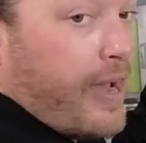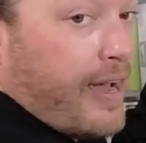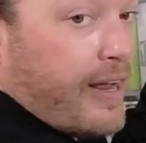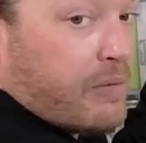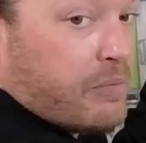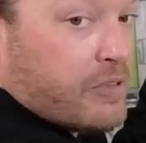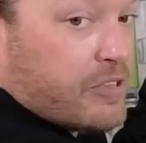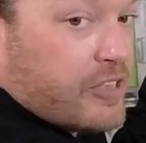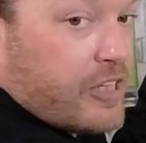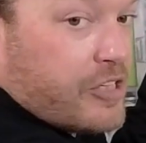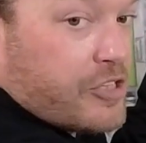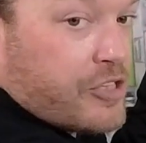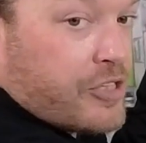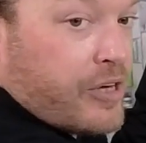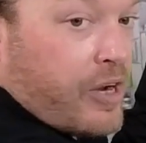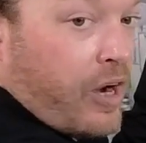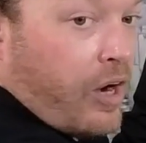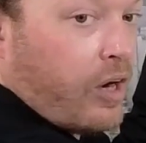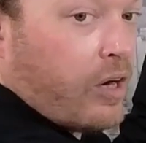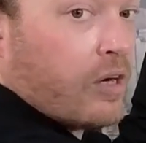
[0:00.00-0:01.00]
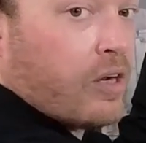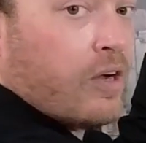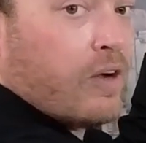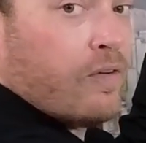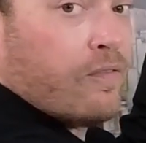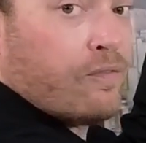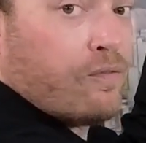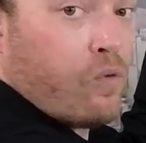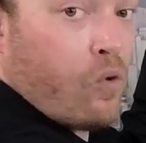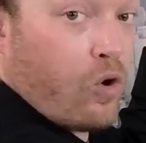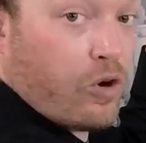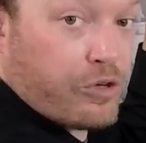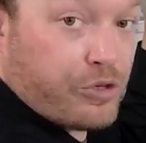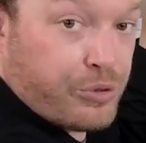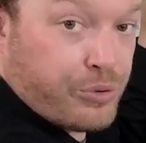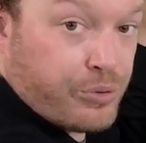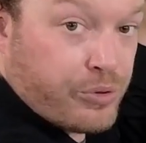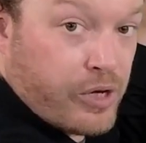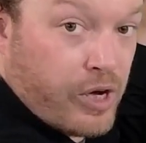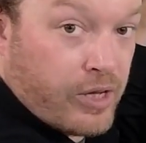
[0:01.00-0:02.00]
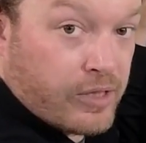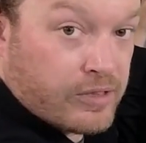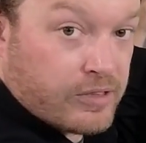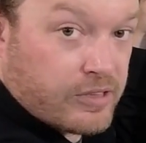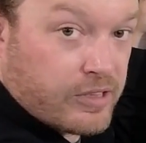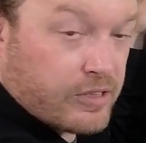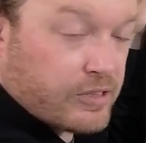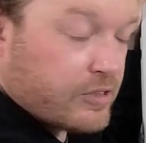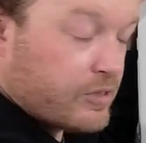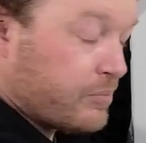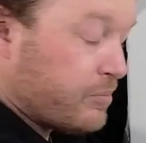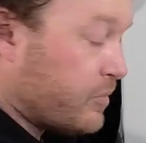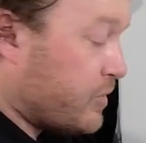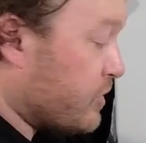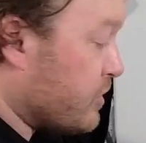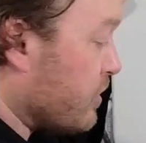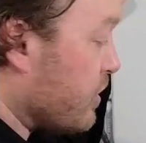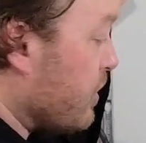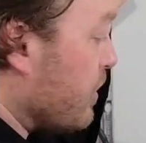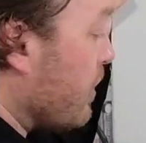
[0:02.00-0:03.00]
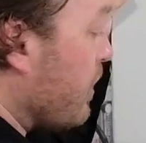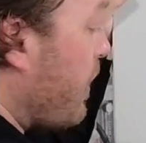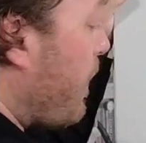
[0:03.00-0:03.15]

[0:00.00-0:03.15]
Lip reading: atomization air for 2-gun systems.